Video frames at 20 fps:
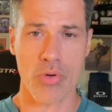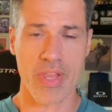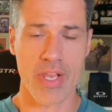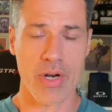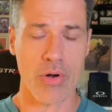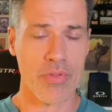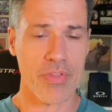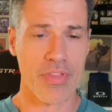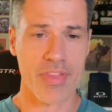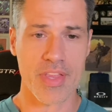They
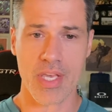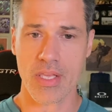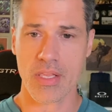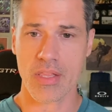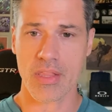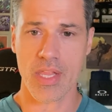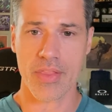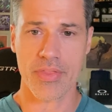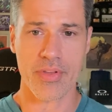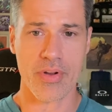don't
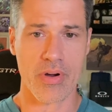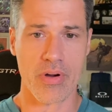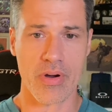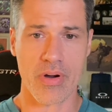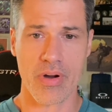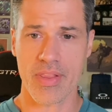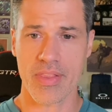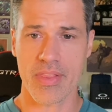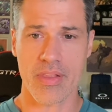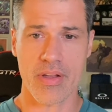think that
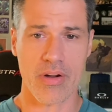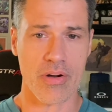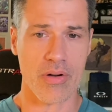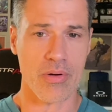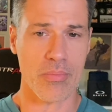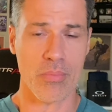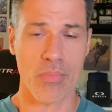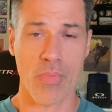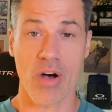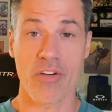
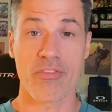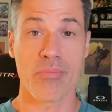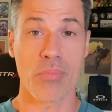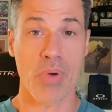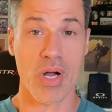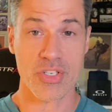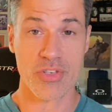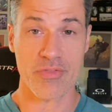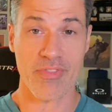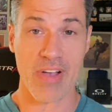they're of
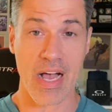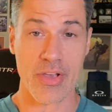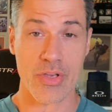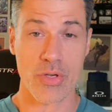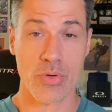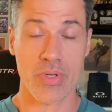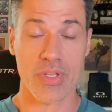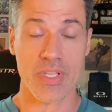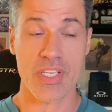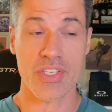much
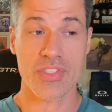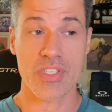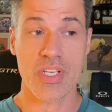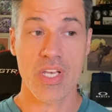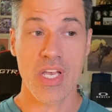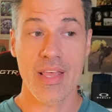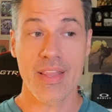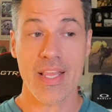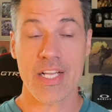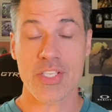value. At least
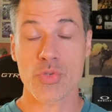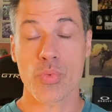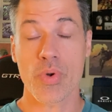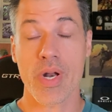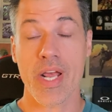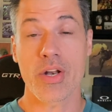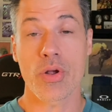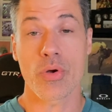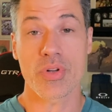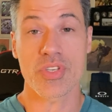that's what
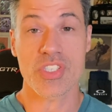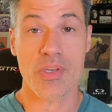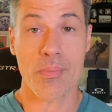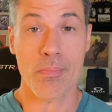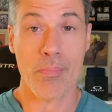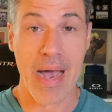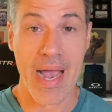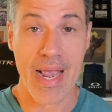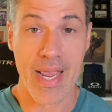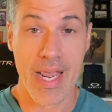I notice in
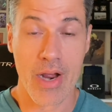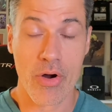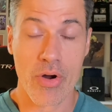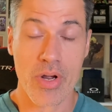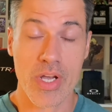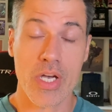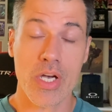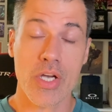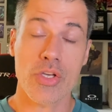my area.